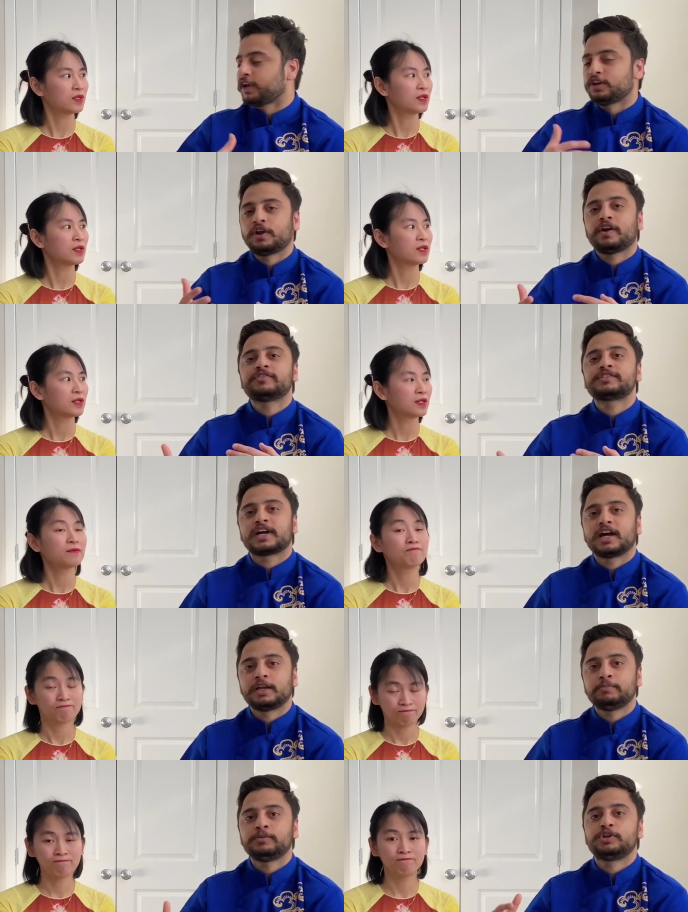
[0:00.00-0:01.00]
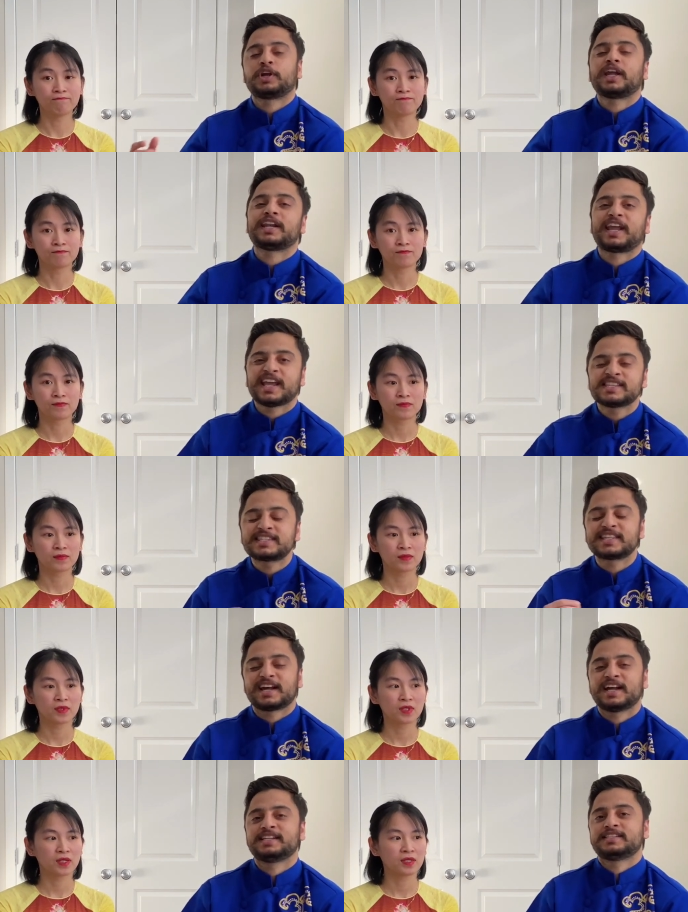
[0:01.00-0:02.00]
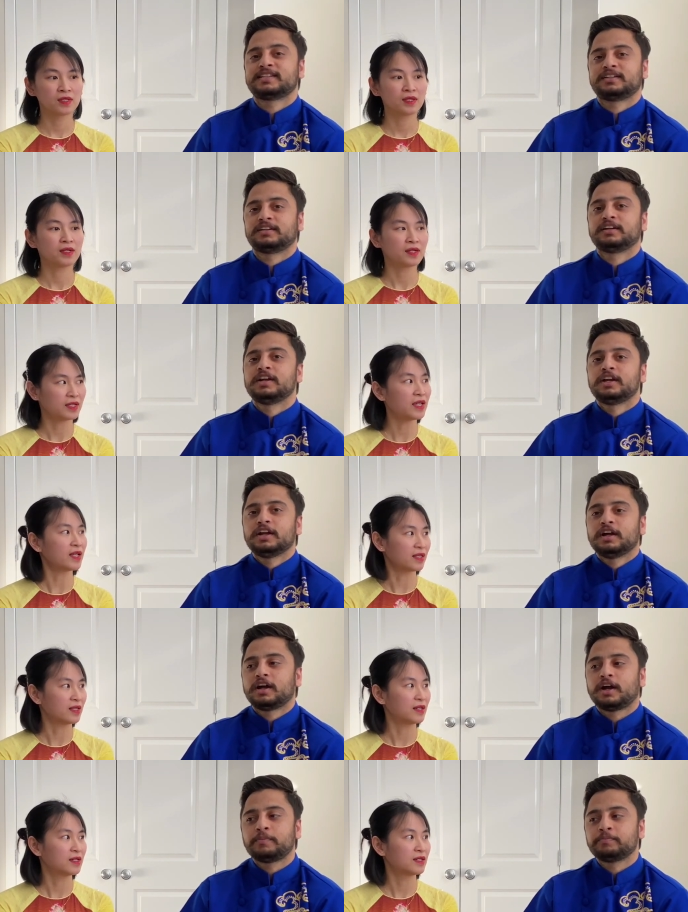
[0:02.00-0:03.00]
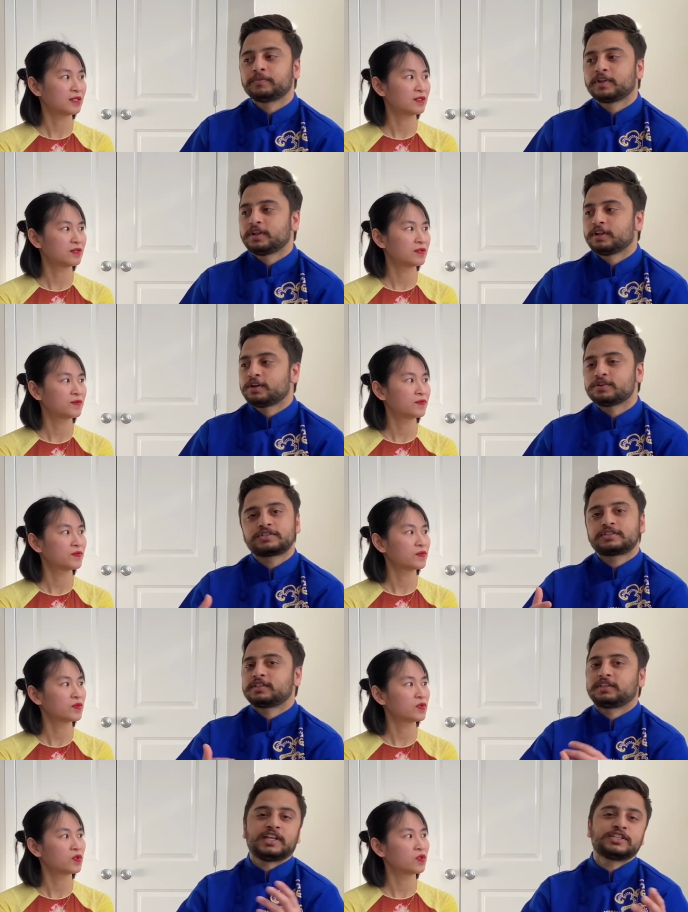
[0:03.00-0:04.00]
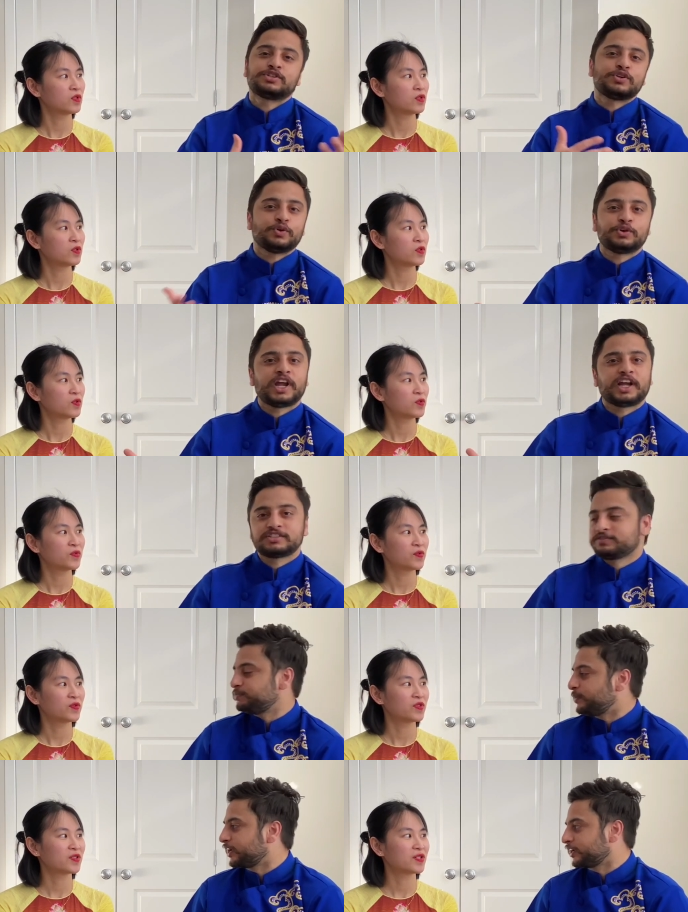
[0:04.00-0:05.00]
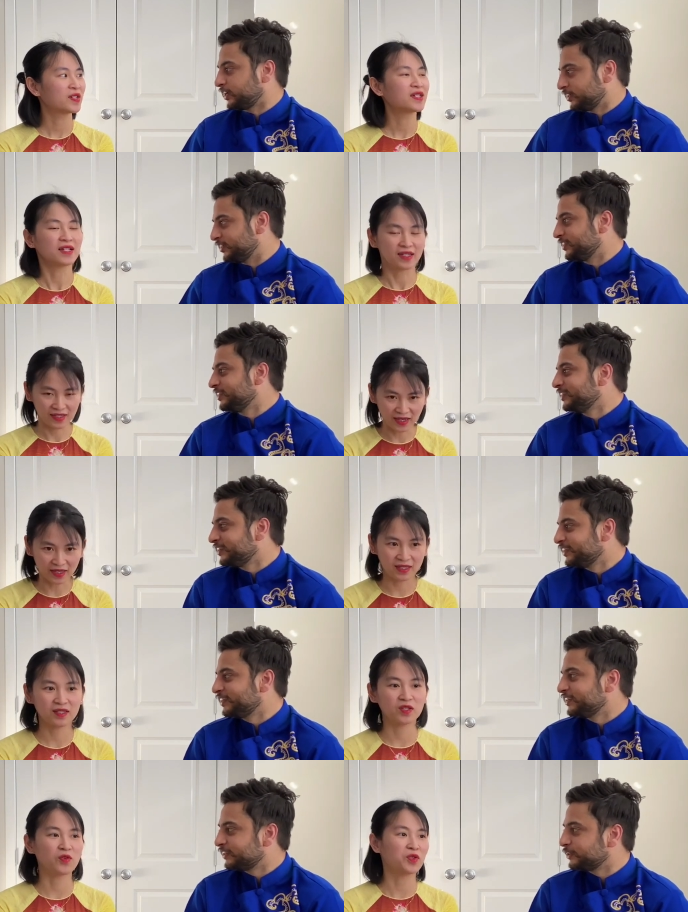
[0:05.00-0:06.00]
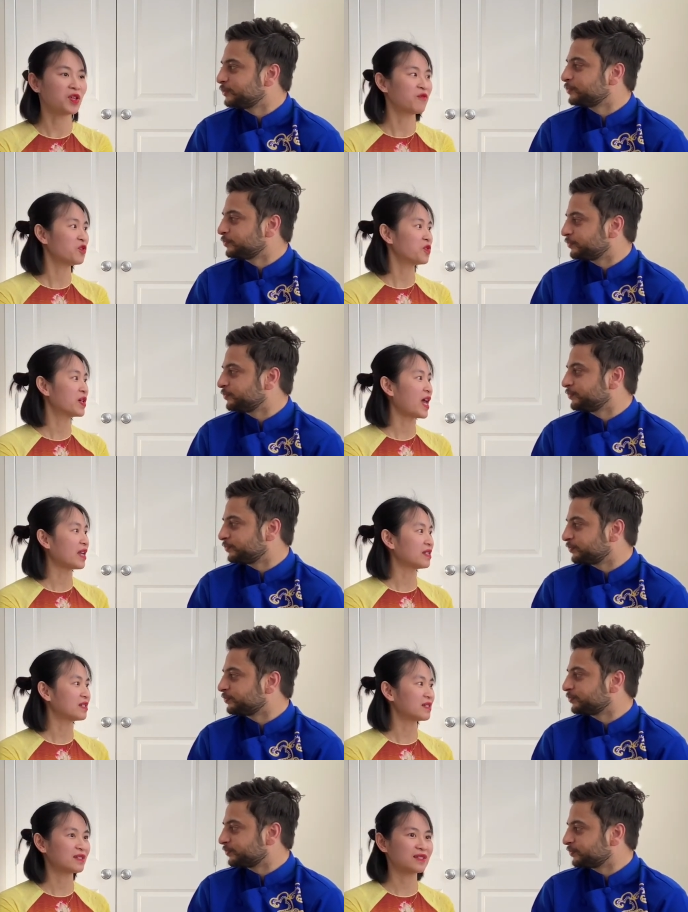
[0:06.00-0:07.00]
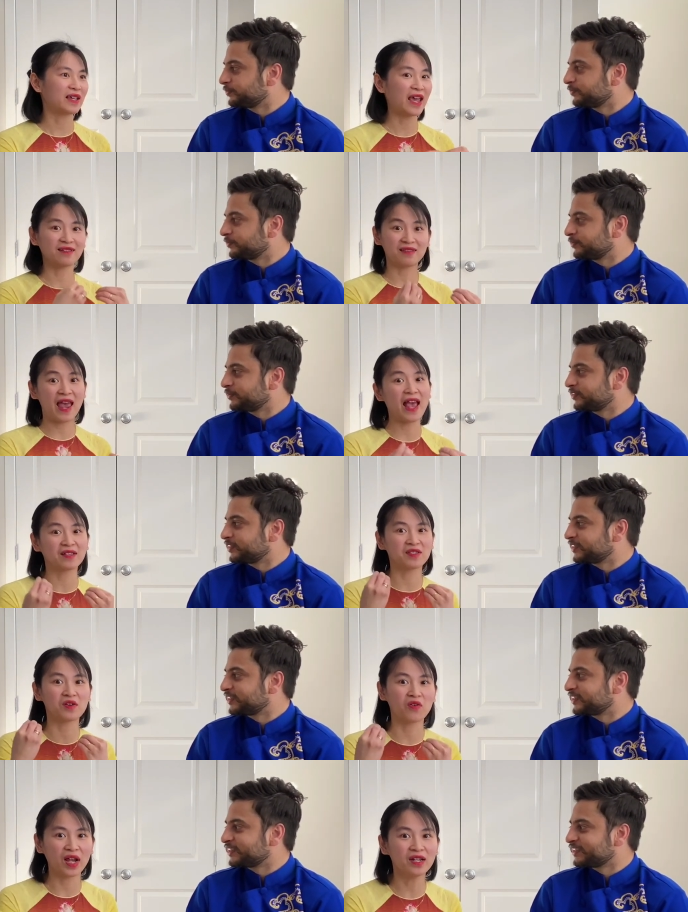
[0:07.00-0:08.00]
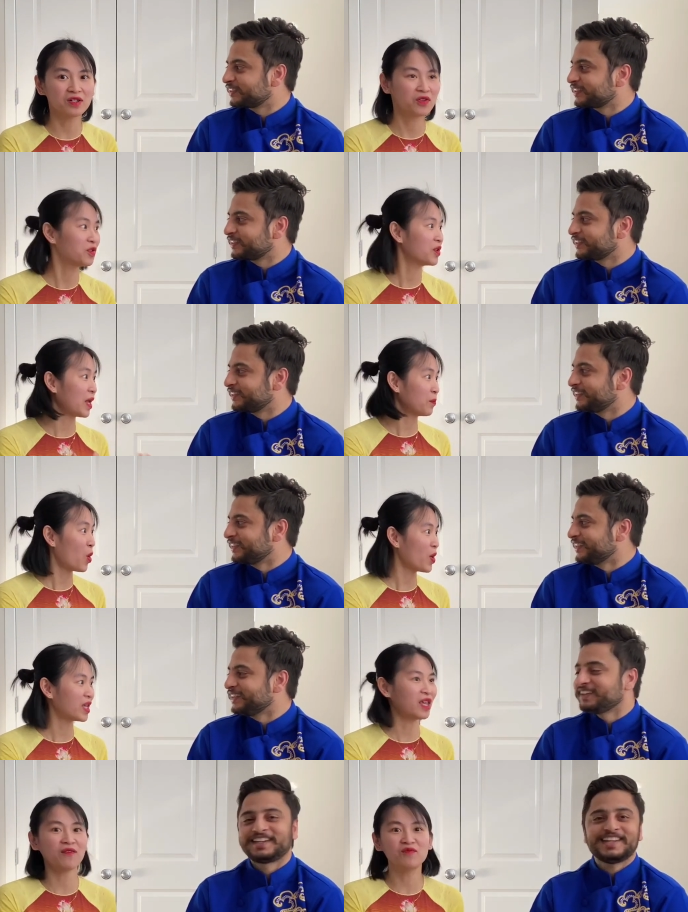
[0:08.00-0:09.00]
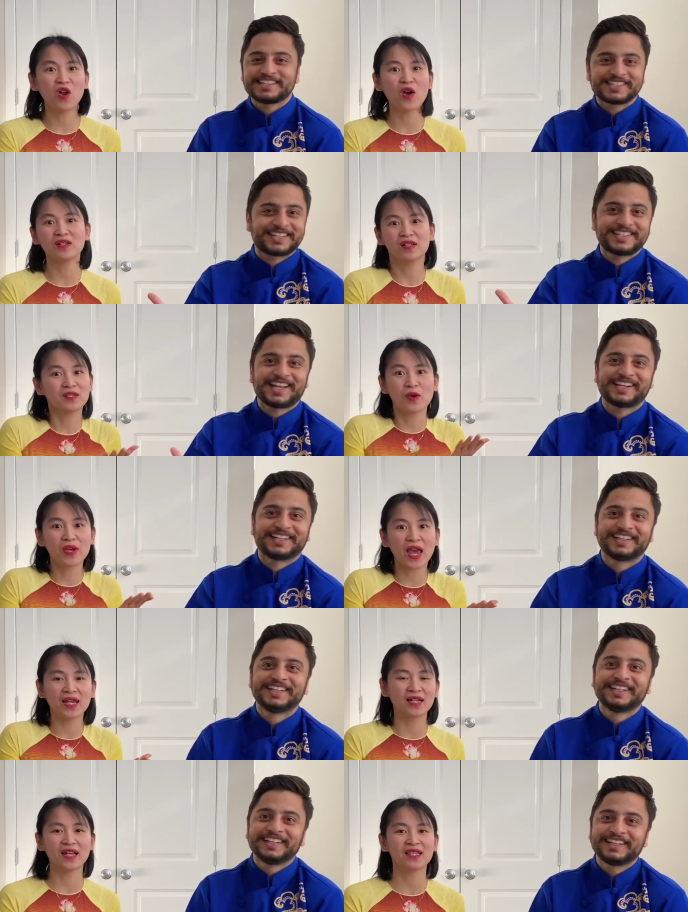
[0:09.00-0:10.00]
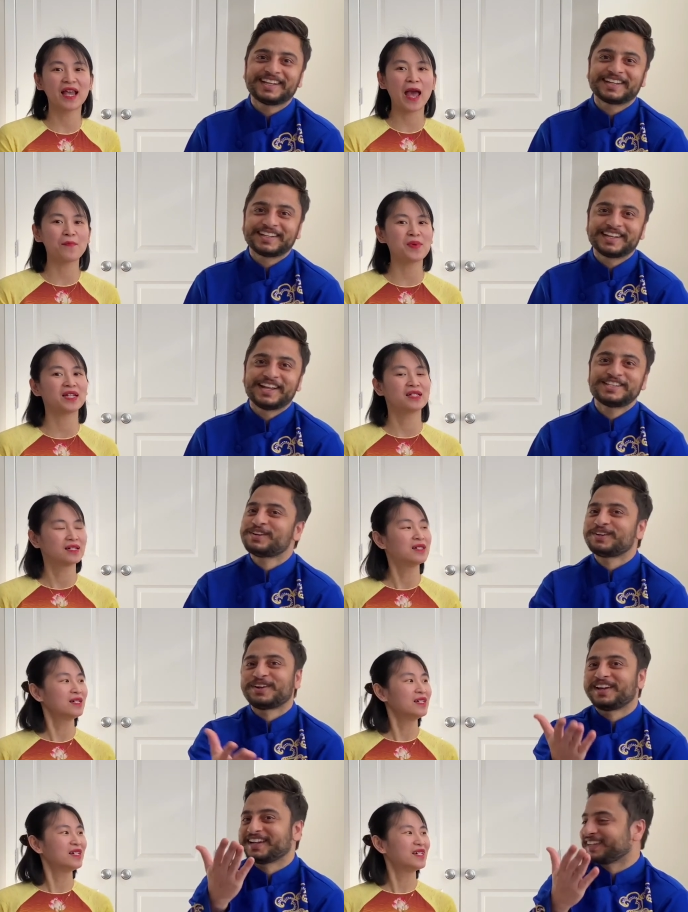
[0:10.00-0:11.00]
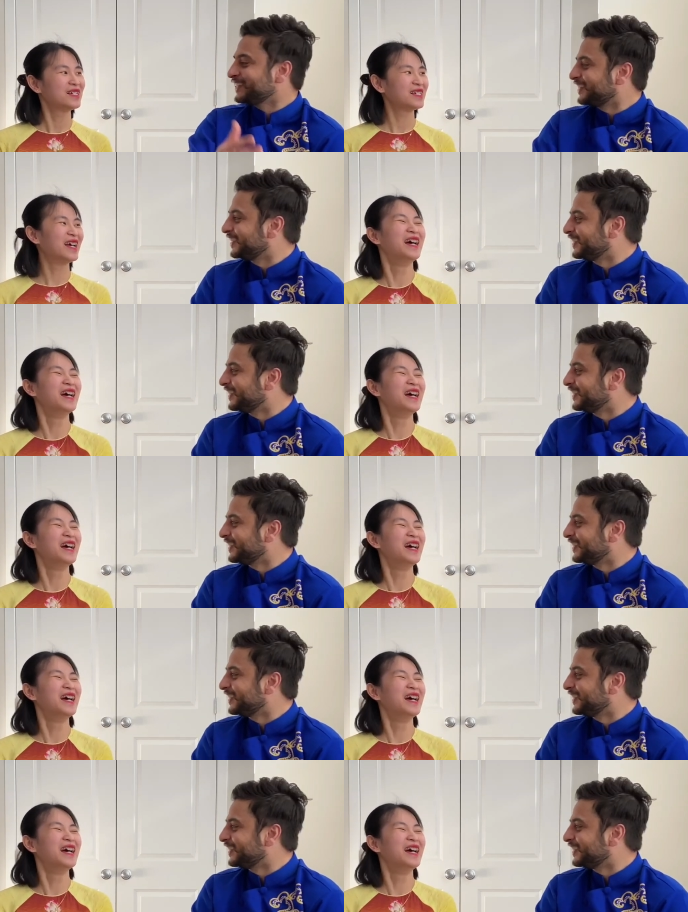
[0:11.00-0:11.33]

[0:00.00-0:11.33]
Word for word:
Speaker 1: when you have time mm. you can guess the answer yes because um, there's no negative marking
Speaker 2: yes so if you get gets the answer right, you get point. If yes, not, exactly. it's okay, nothing yeah,
Speaker 1: happened. It's on your luck.